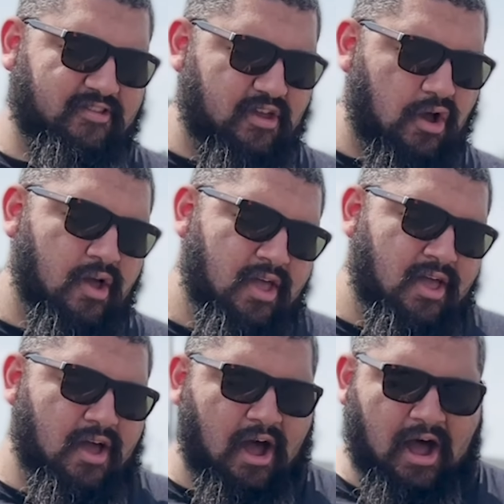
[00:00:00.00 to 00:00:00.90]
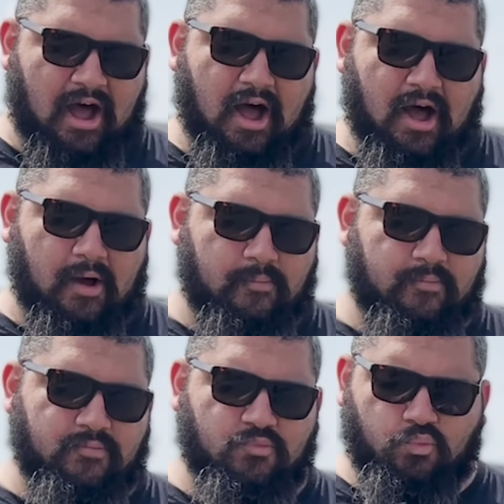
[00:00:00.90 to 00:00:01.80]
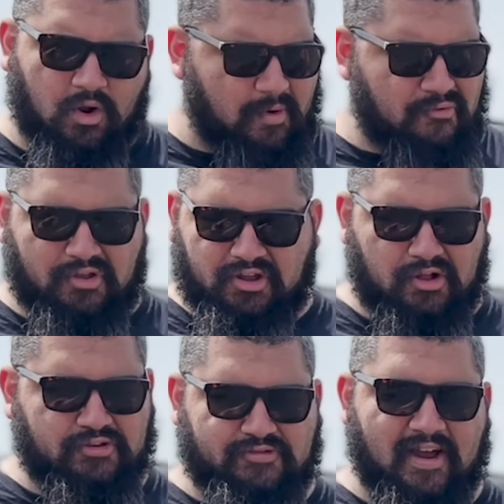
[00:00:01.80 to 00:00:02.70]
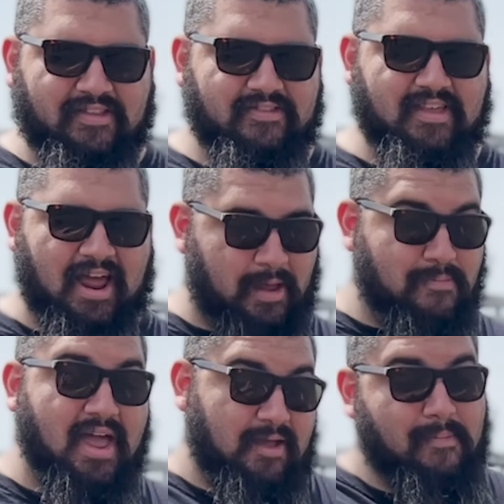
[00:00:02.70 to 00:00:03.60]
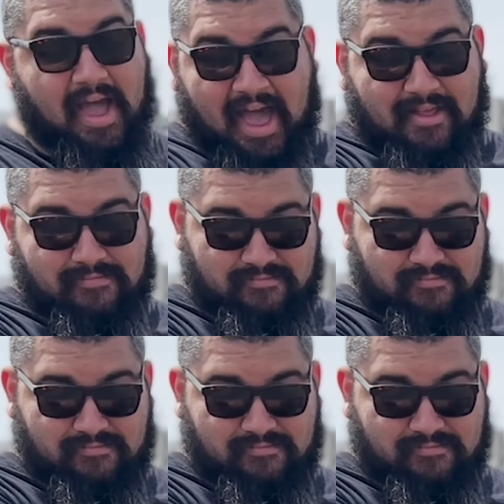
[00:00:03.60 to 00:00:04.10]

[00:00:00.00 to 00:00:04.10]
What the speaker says: So one of my really close friends, I met him at